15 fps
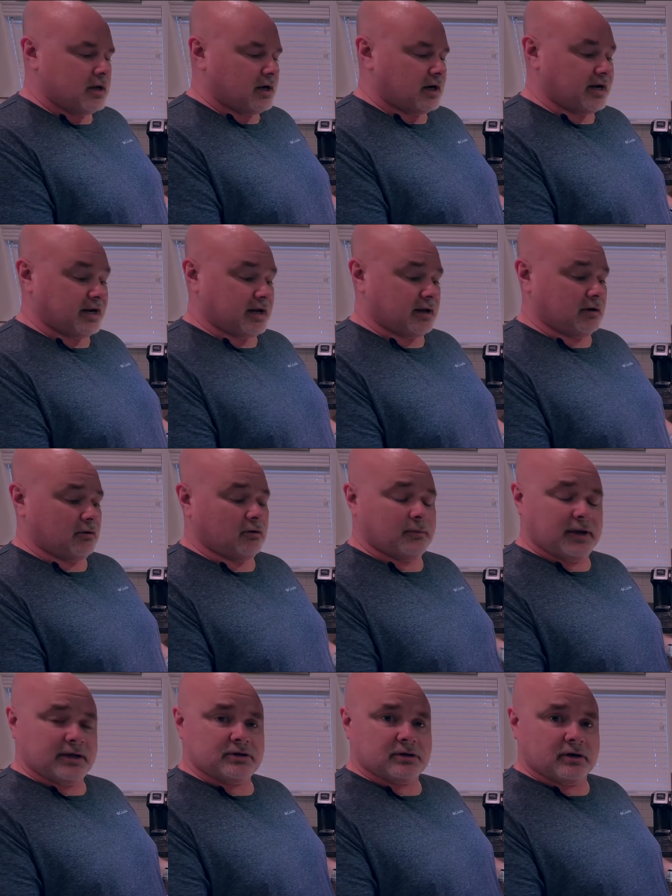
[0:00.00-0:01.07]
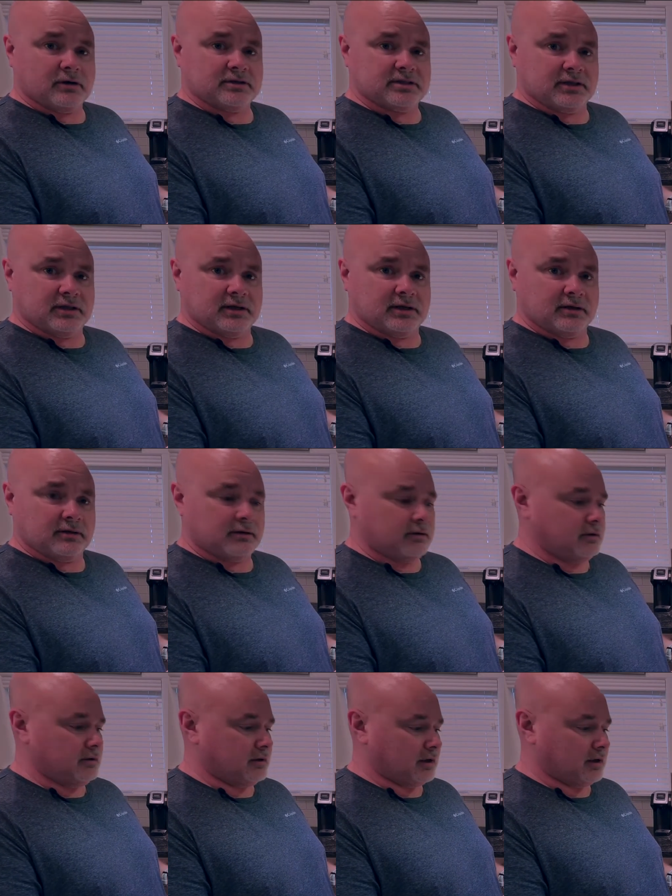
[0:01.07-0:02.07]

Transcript: I got all my jars in there.